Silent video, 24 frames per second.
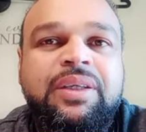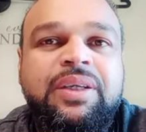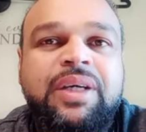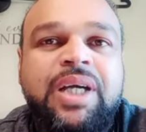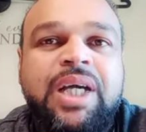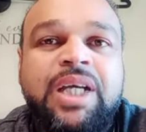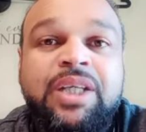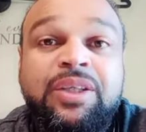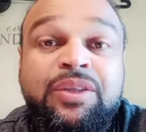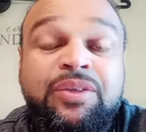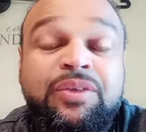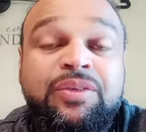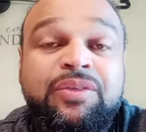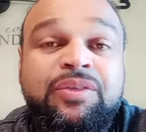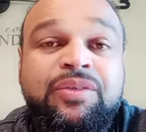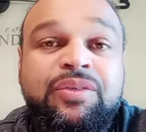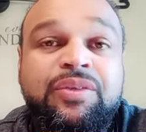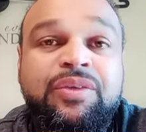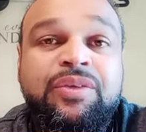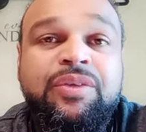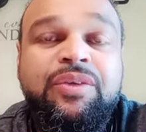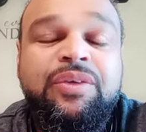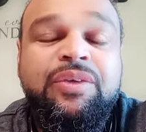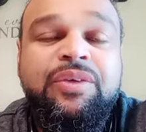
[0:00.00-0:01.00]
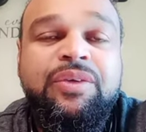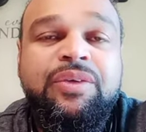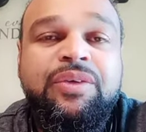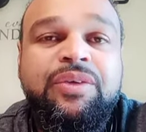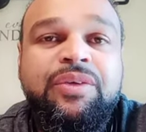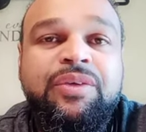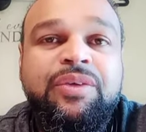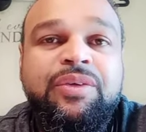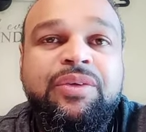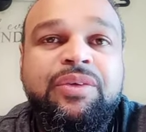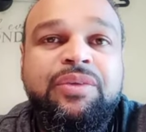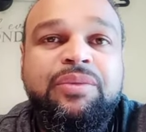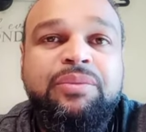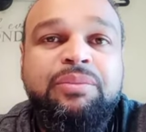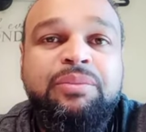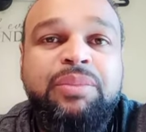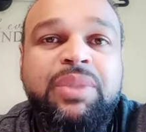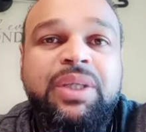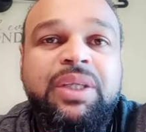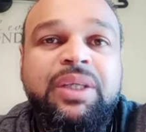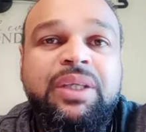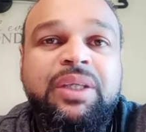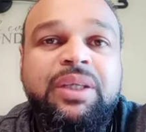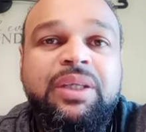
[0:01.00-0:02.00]
I know for
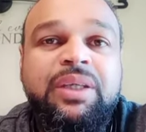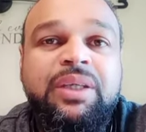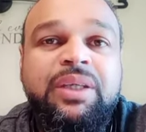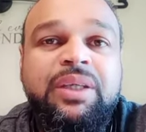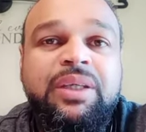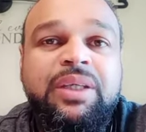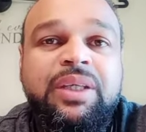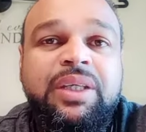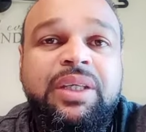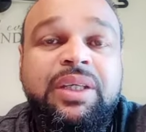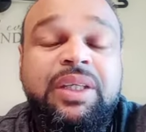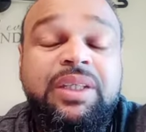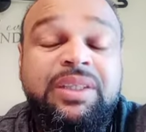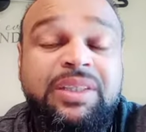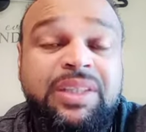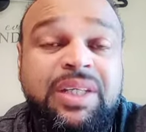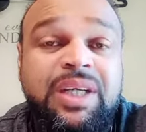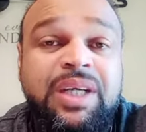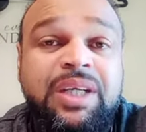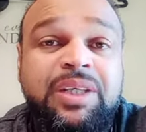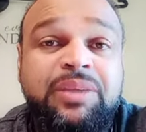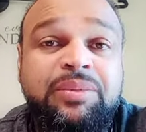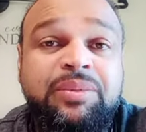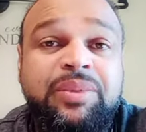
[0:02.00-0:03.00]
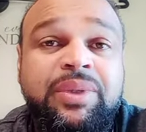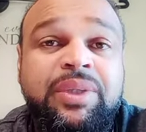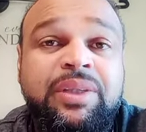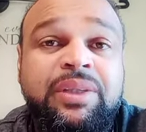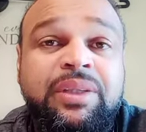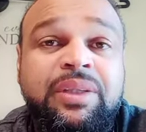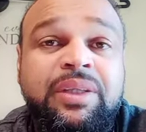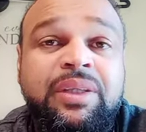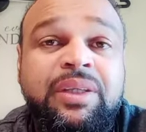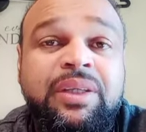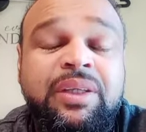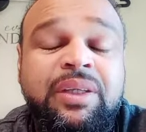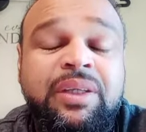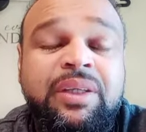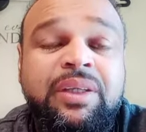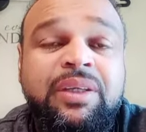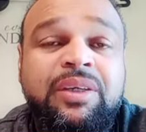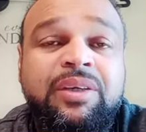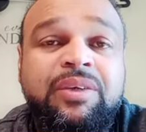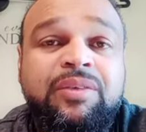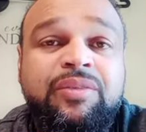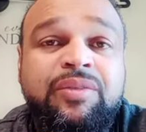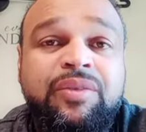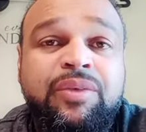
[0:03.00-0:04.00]
me it has guided me
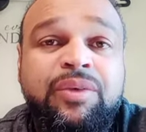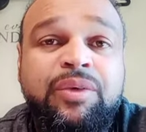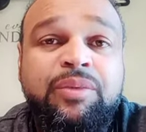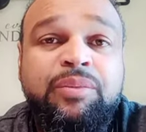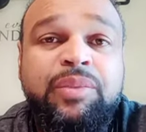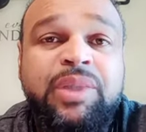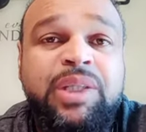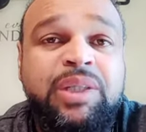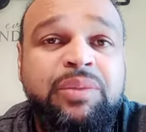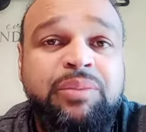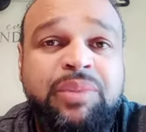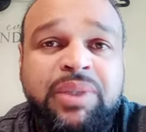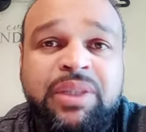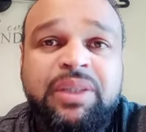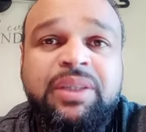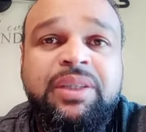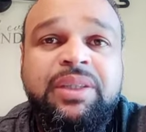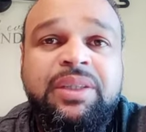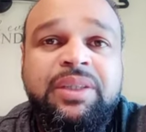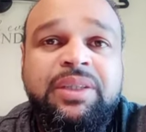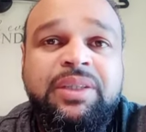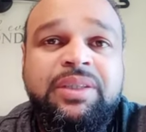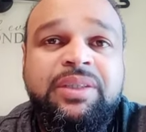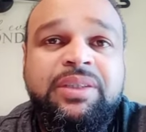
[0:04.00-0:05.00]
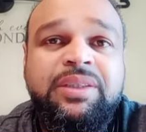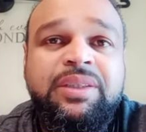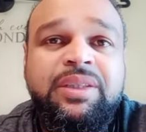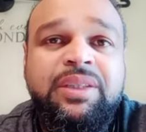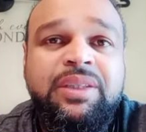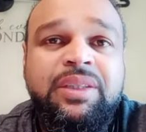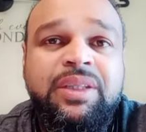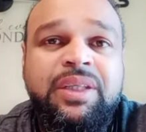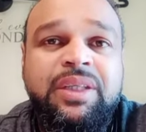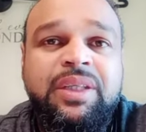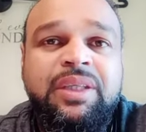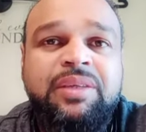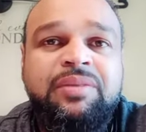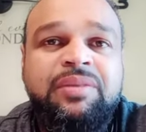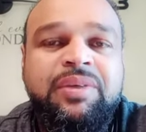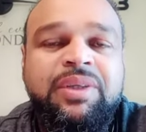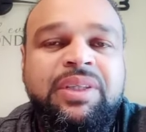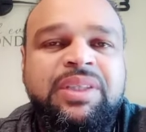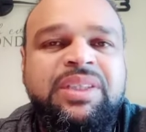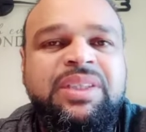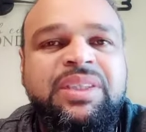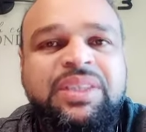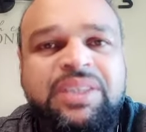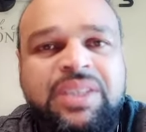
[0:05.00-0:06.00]
for many, many years. And even
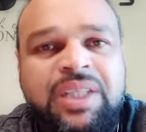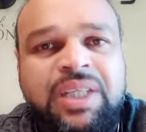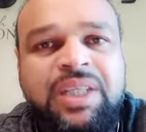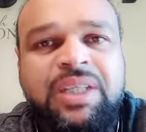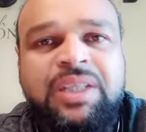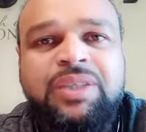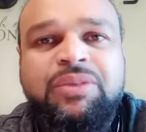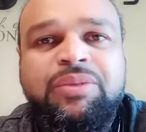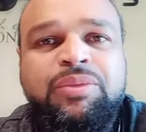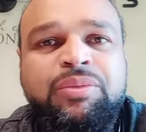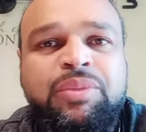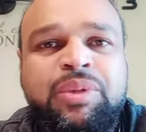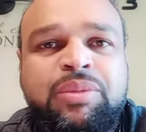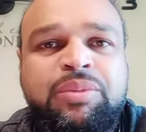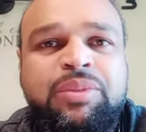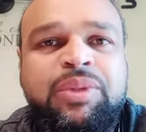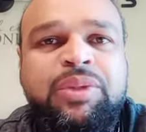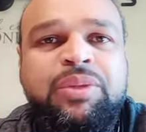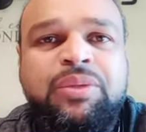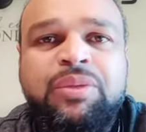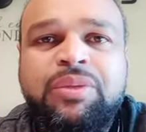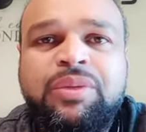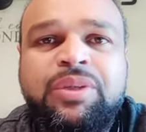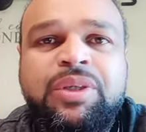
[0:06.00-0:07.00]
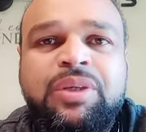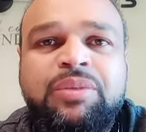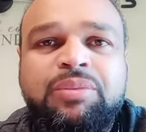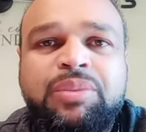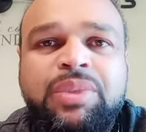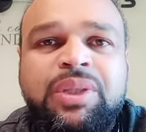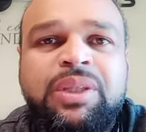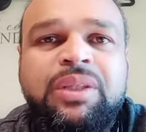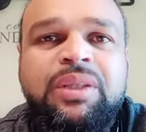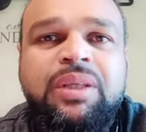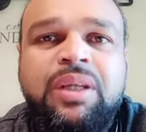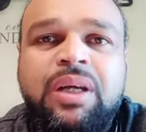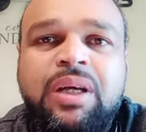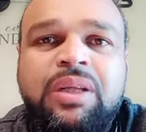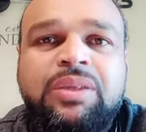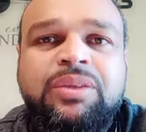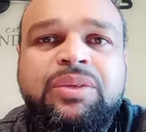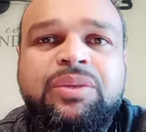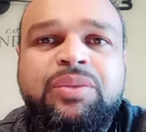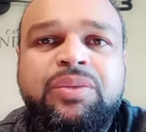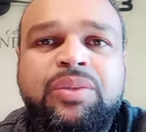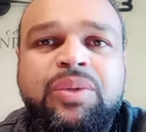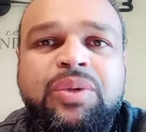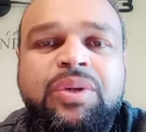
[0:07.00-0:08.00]
as a child, I remember growing up being taught
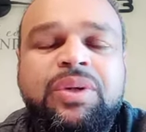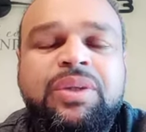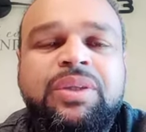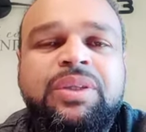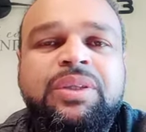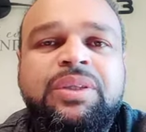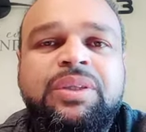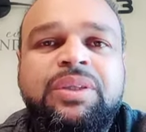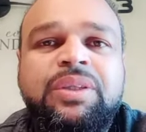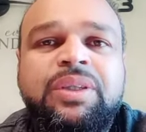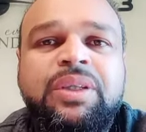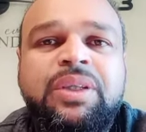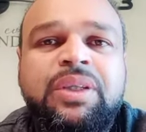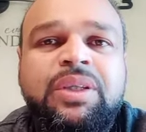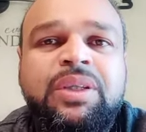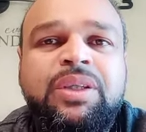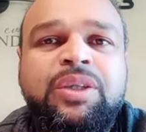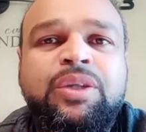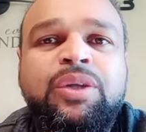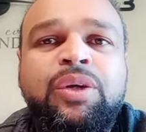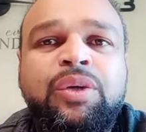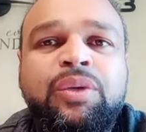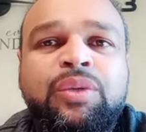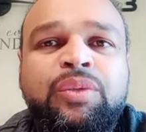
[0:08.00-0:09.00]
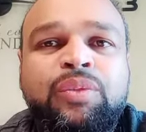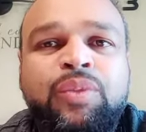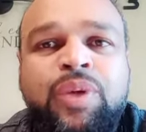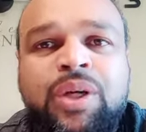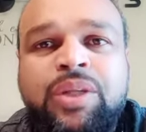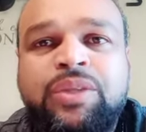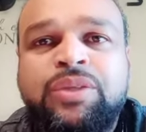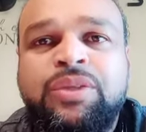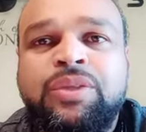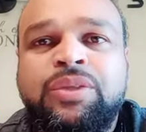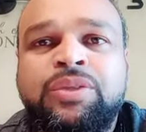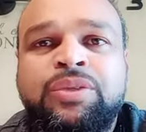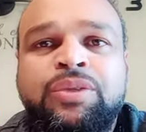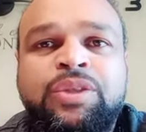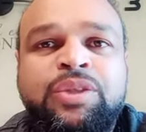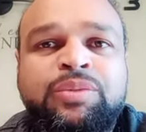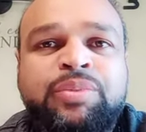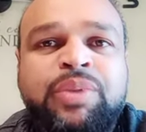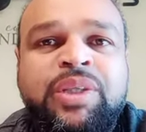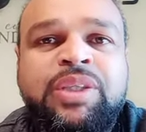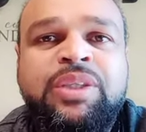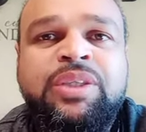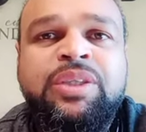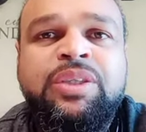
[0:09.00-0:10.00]
the word and knowing what to do,
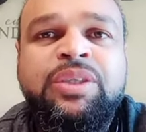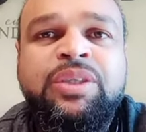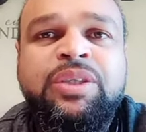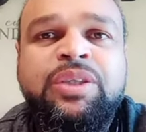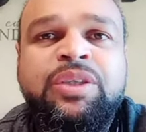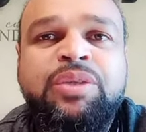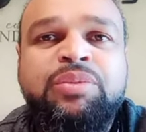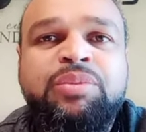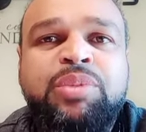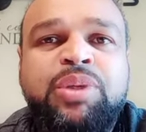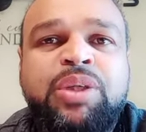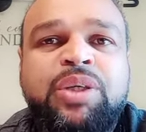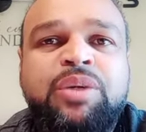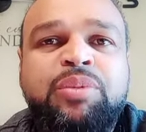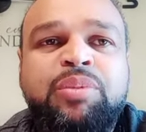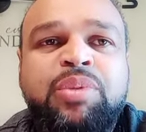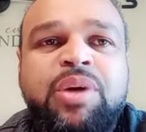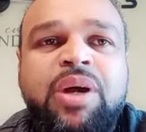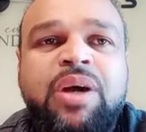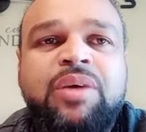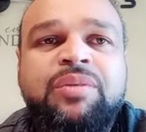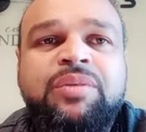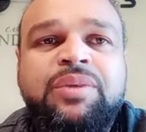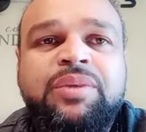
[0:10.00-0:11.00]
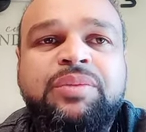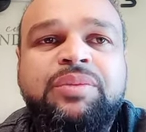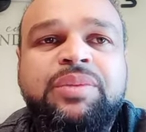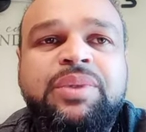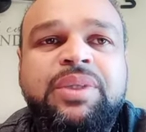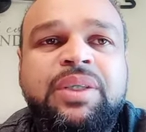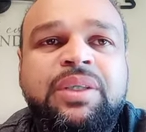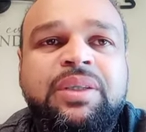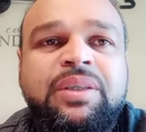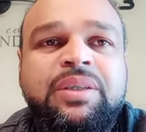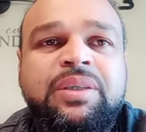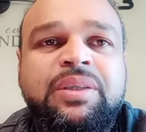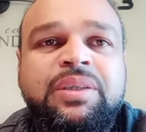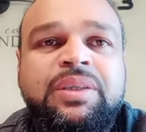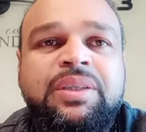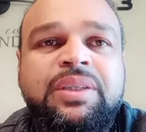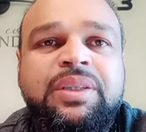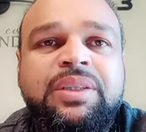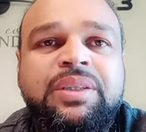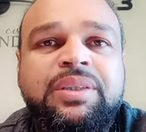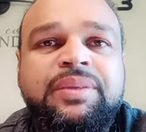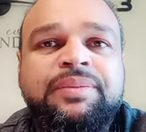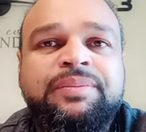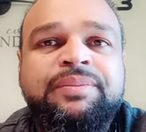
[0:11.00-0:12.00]
especially the good book of Proverbs. All
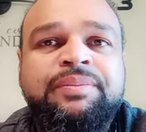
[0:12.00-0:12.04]
right.